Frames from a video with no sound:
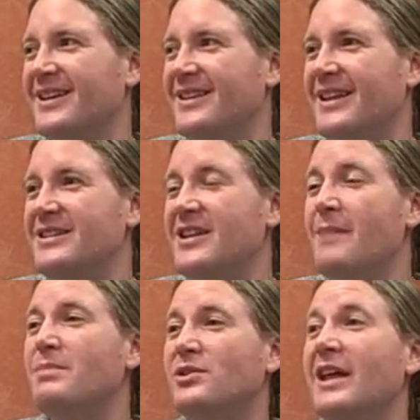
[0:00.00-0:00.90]

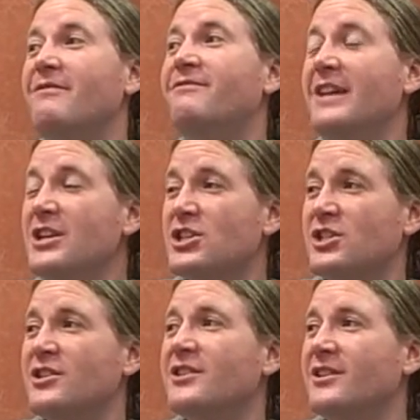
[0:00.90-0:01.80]
They
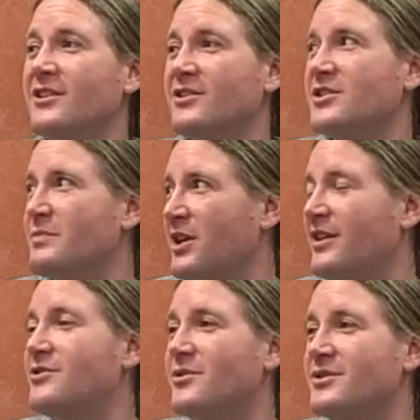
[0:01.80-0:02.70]
finished some
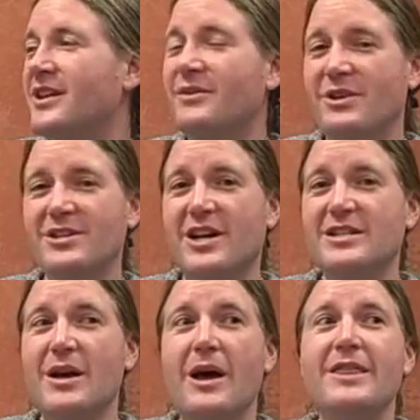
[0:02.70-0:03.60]
cathedrals in the
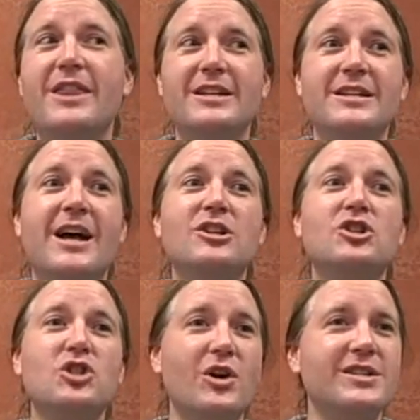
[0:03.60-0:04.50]
Renaissance. They did not
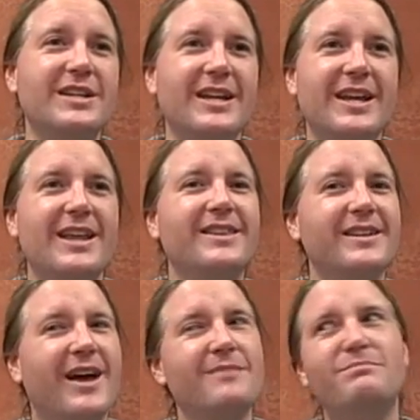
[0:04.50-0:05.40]
start any,
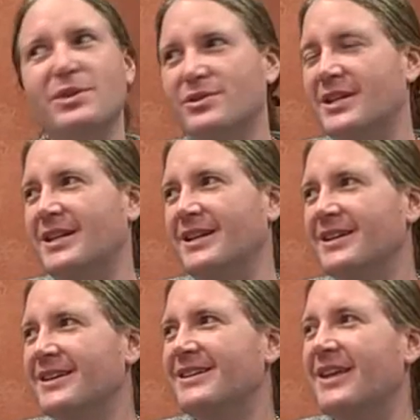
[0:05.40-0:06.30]
did not build any.
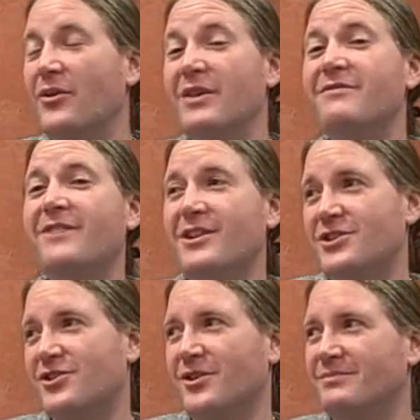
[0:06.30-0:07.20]
They only
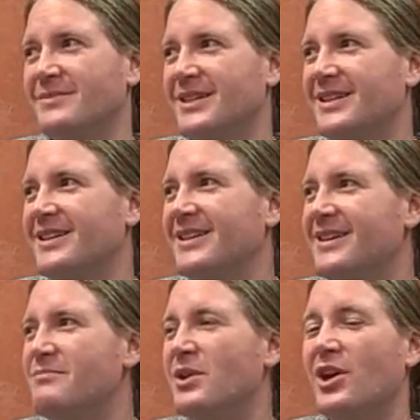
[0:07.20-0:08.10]
finished them
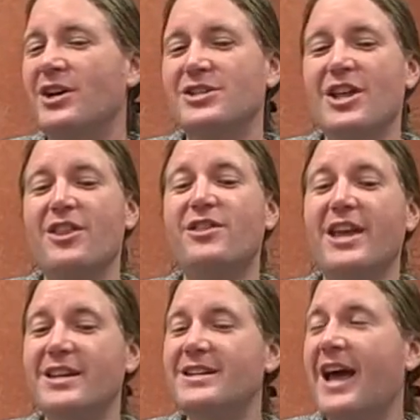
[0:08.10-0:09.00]
because
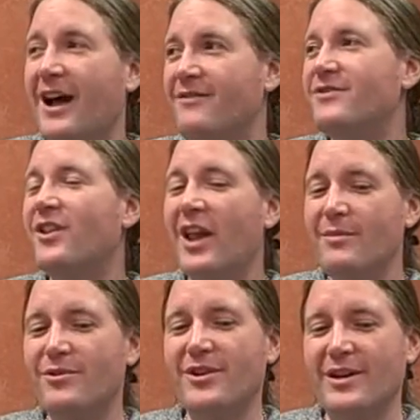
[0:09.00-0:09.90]
they didn't have the
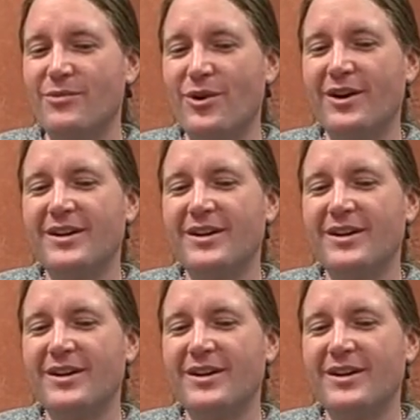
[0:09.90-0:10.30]
labor anymore.